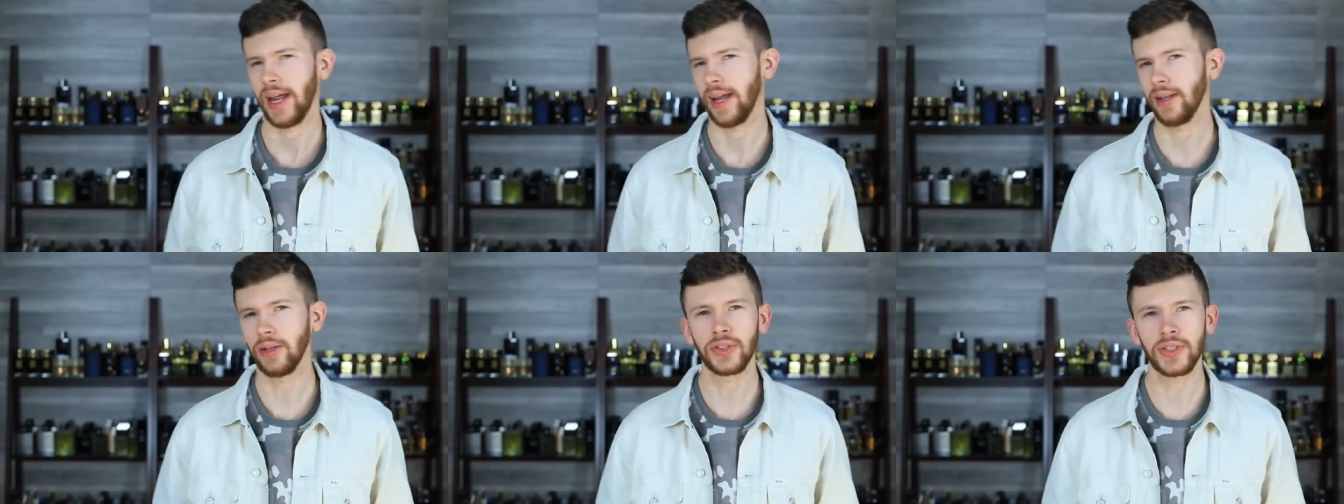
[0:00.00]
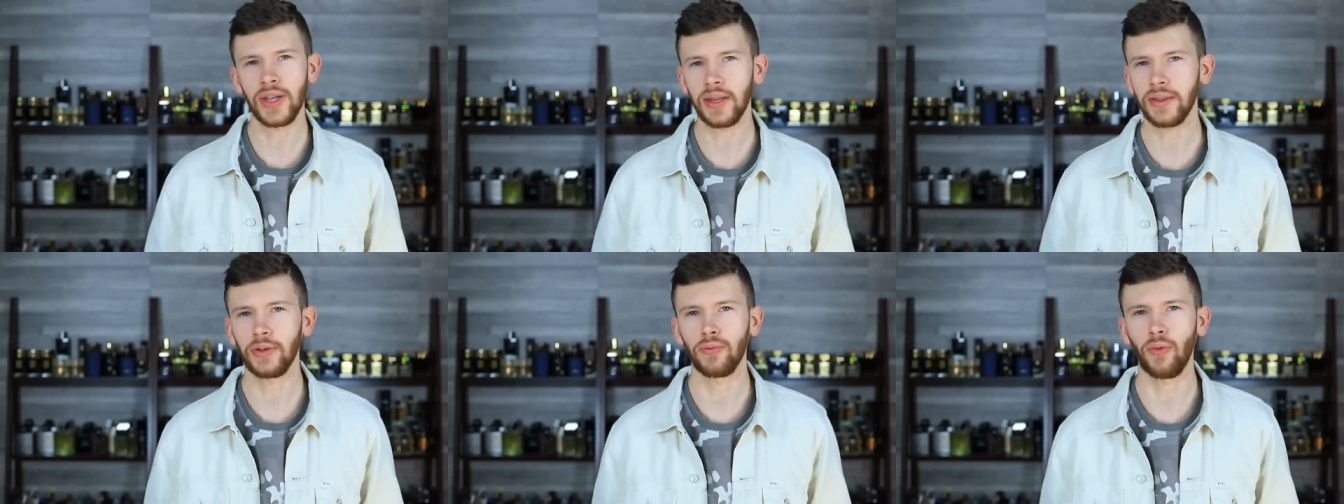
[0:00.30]
And there's
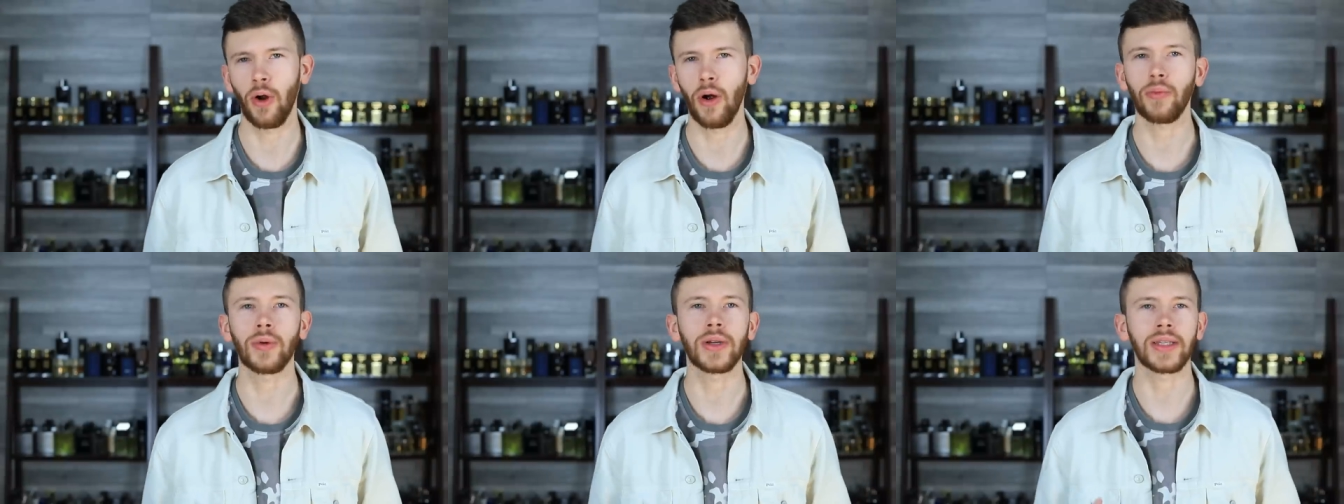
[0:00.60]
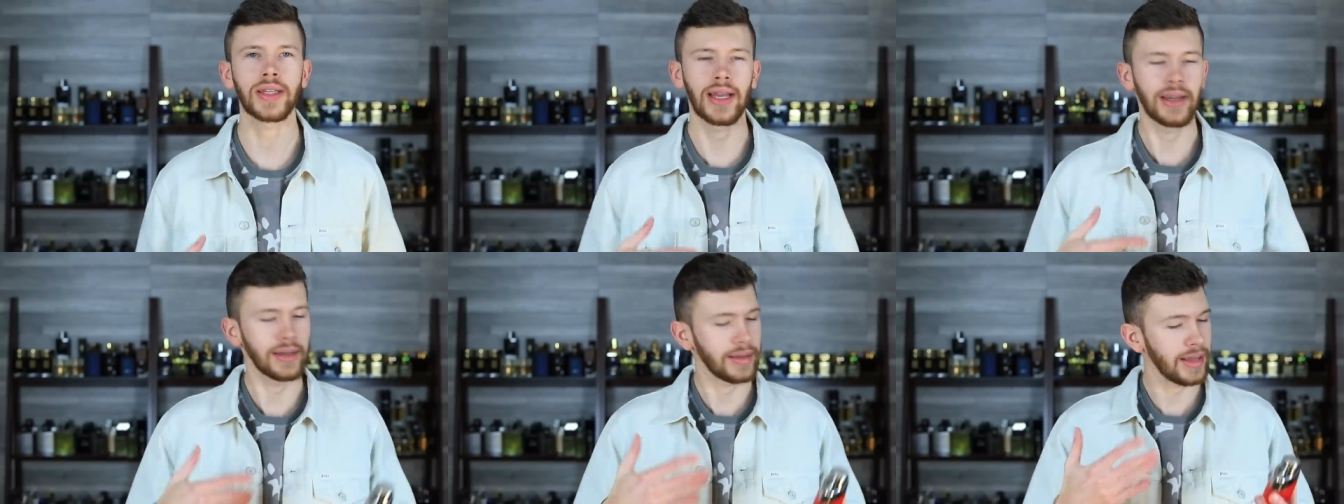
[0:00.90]
nothing wrong with
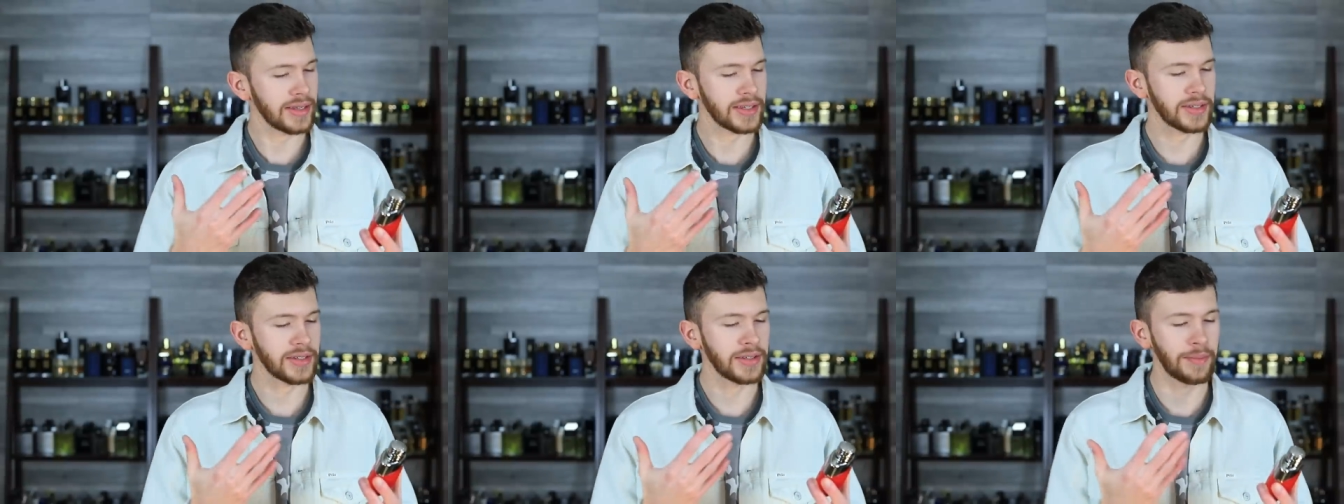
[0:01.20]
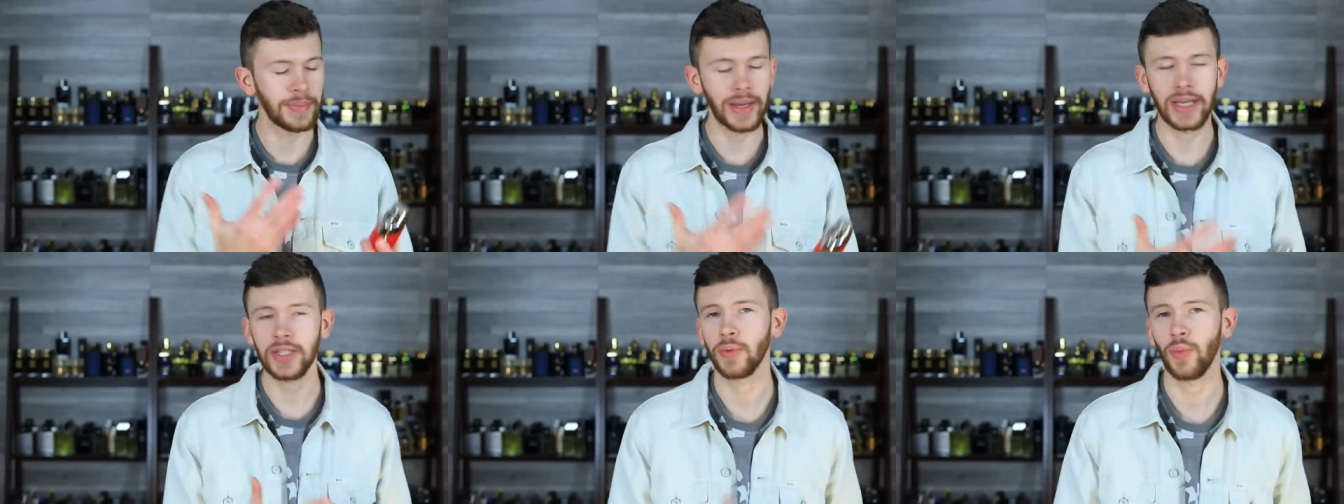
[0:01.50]
that. That's the
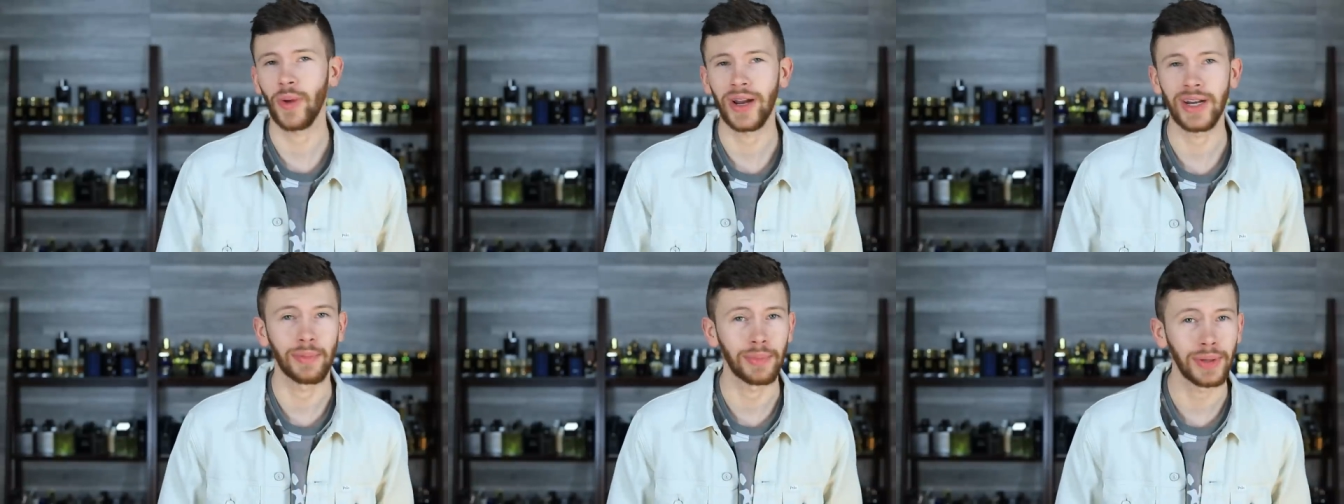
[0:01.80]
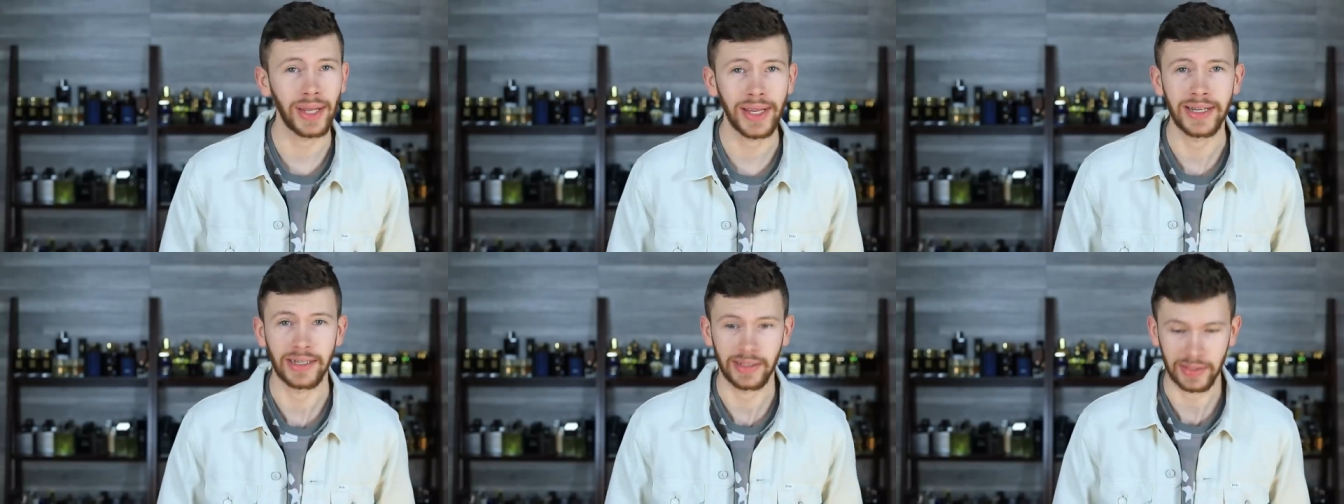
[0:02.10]
best way to
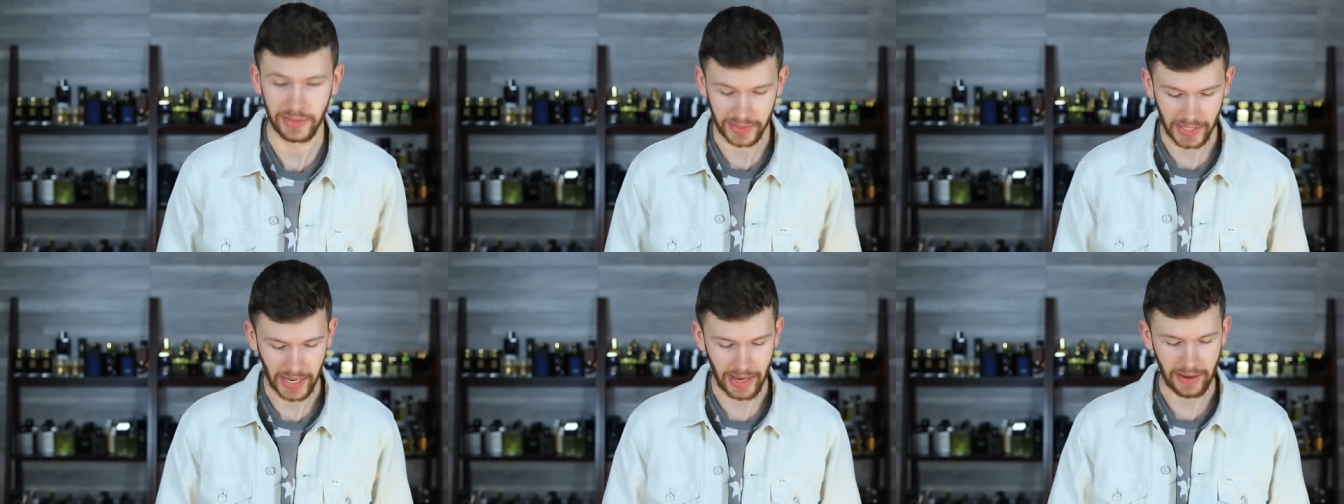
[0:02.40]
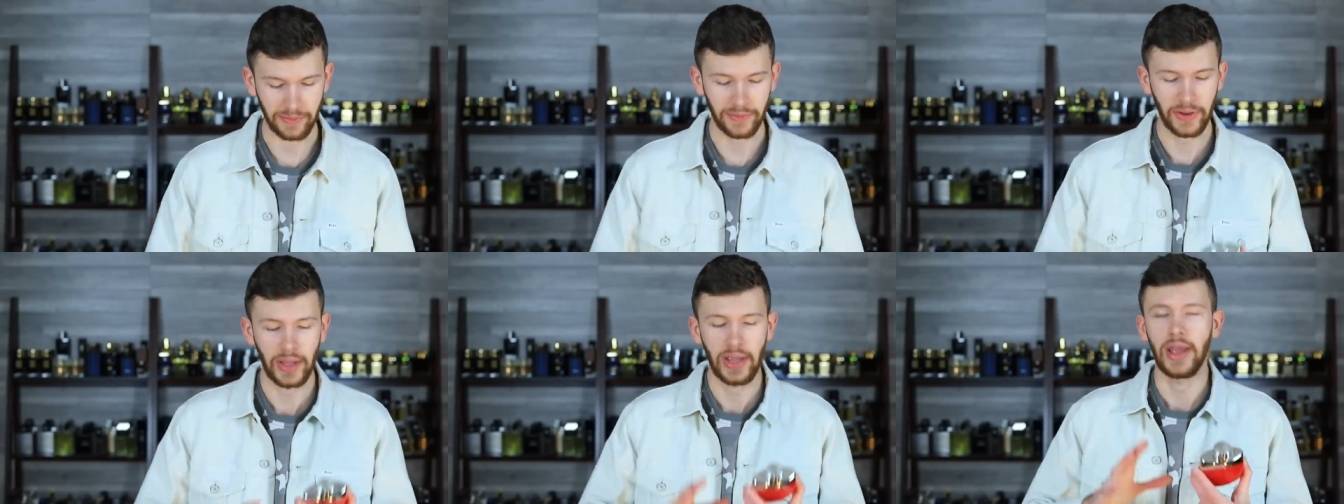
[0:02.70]
play it safe.